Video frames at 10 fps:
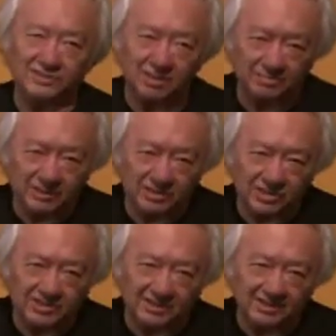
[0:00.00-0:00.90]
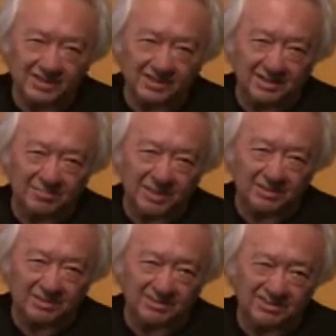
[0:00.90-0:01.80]
I mean, just
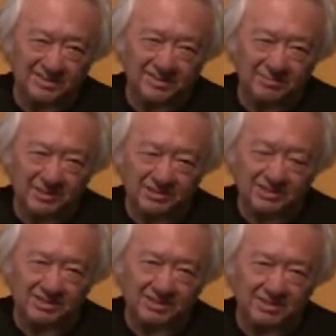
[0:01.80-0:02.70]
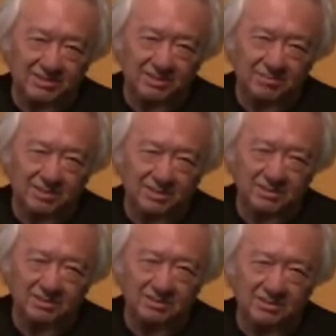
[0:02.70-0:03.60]
elementally, I mean, just I thought, I mean,
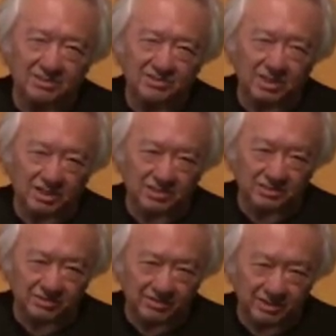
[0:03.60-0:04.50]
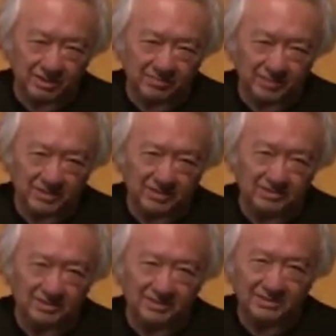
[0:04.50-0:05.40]
his colors are
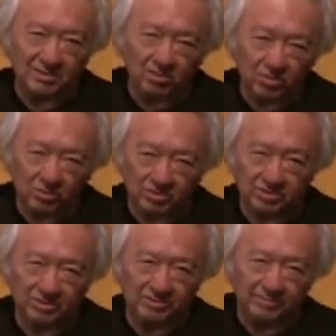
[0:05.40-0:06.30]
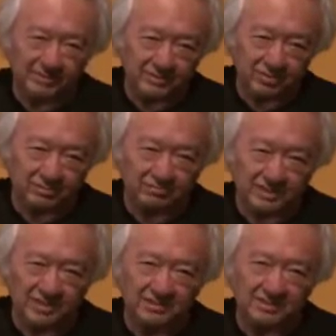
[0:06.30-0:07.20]
elemental, like the ochre, the blue,
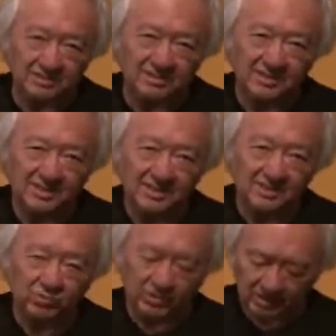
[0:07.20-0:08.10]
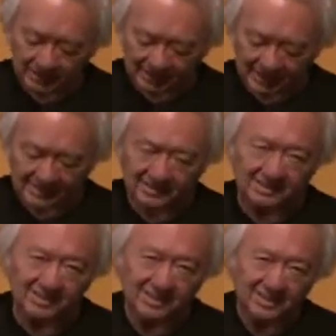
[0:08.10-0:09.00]
right? That he really
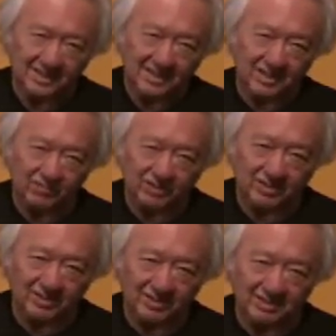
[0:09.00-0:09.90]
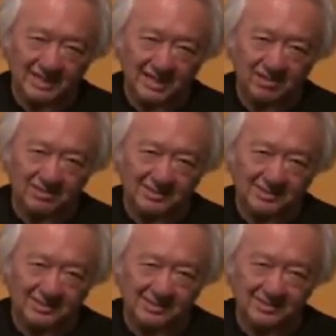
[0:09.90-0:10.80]
gets everything down
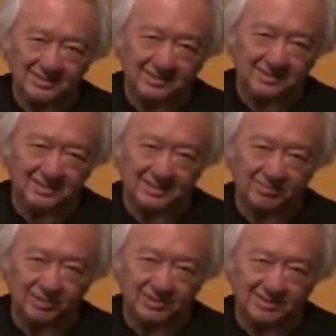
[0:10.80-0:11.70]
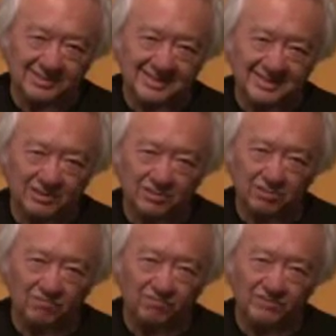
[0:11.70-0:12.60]
into this thing, but it's not, you
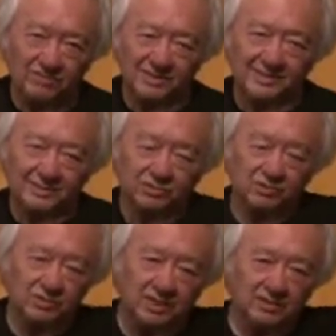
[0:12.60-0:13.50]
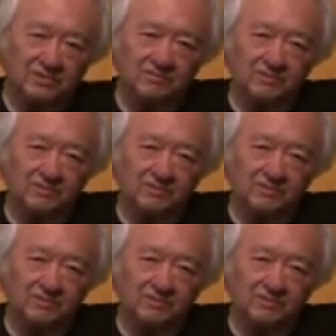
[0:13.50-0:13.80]
don't feel like it's reductive.